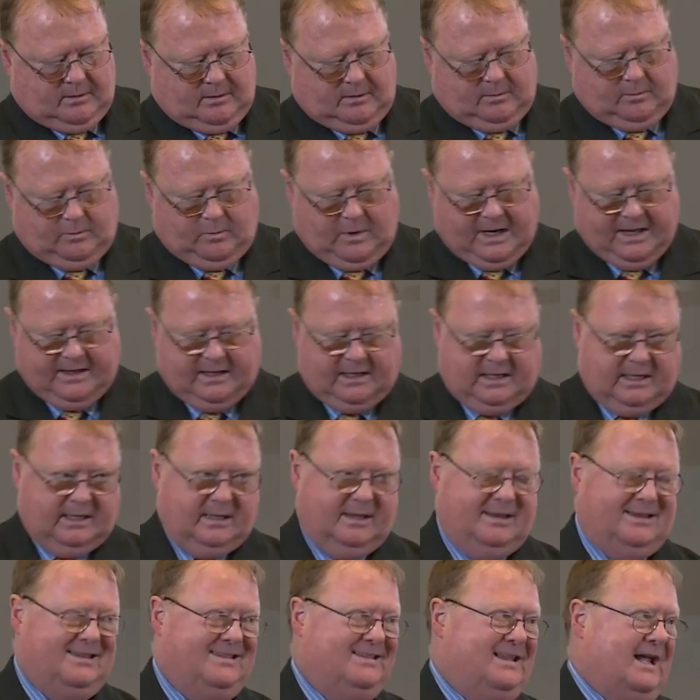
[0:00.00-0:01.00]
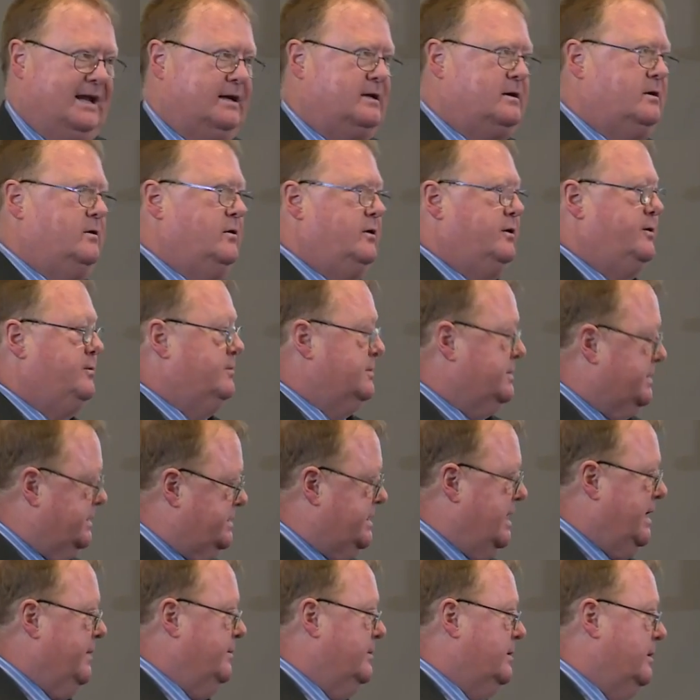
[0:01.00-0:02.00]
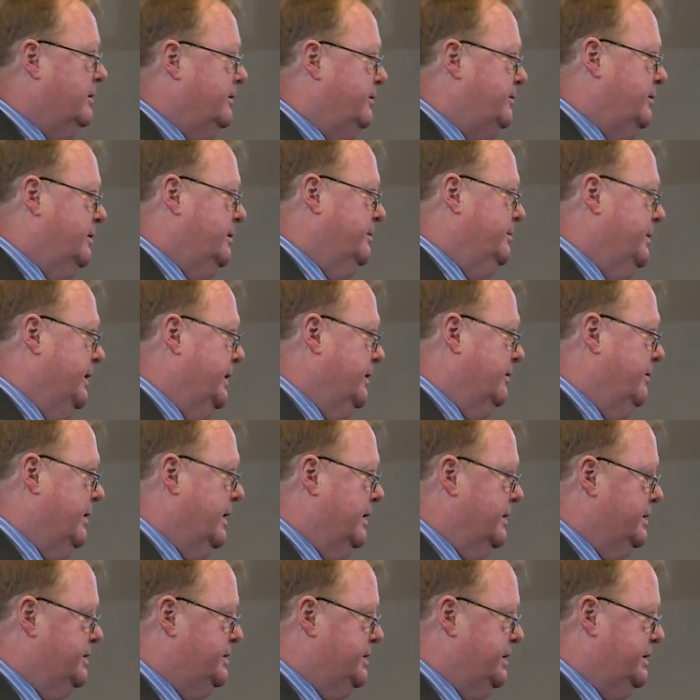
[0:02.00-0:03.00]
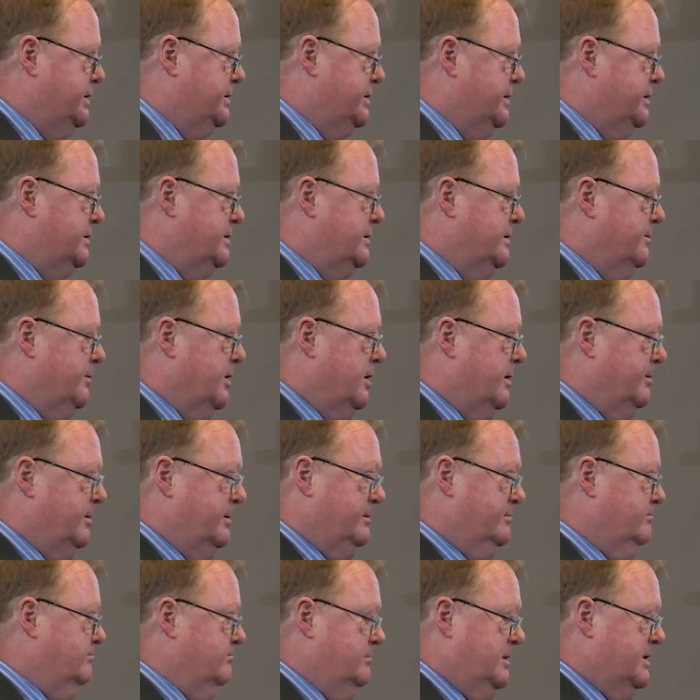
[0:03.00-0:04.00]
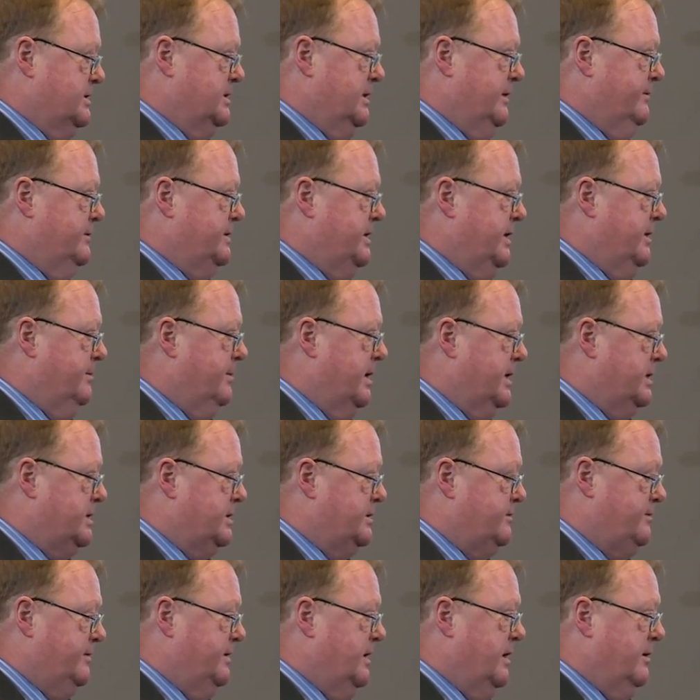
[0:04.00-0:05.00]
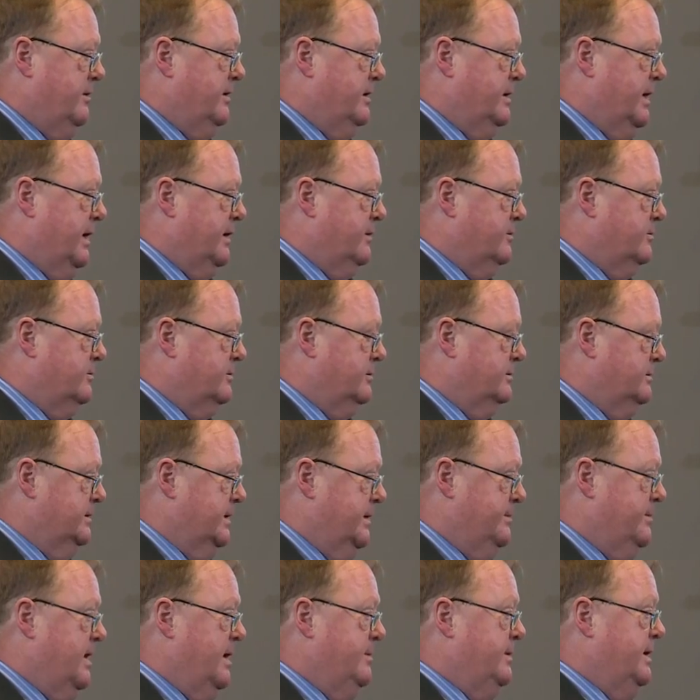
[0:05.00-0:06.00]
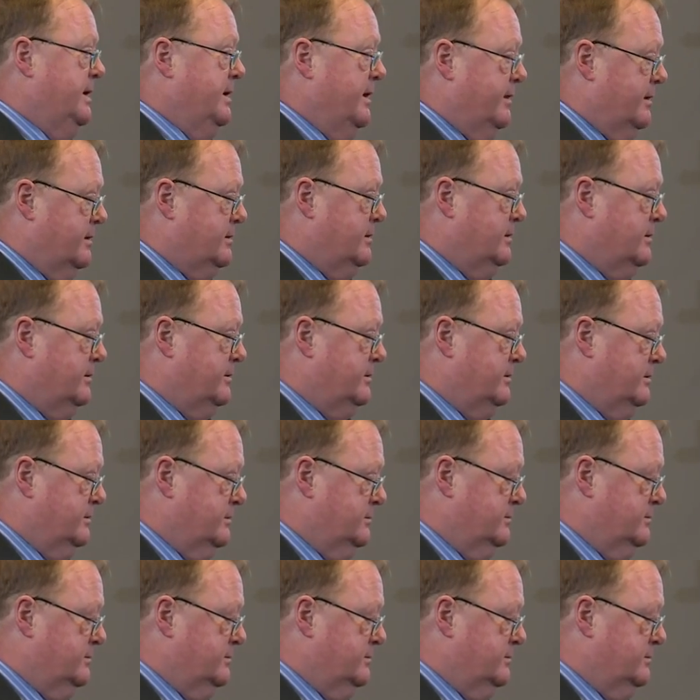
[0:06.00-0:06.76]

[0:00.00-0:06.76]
whether that cloth was the same cloth that had been around Jesus. The Bible doesn't give us any basis for knowing that, or it may be another cloth.